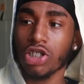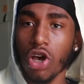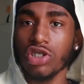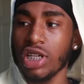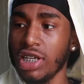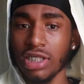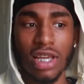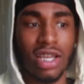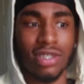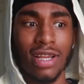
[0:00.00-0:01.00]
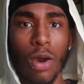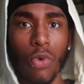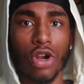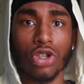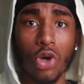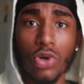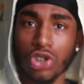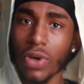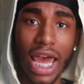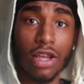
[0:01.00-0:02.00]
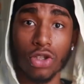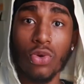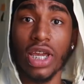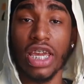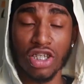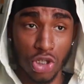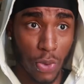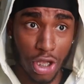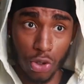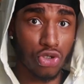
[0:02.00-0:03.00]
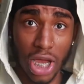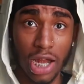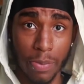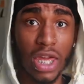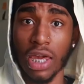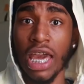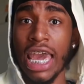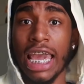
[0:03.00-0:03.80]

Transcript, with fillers: Talk to these niggas. Network. Do what you got to do to get to where you trying to be.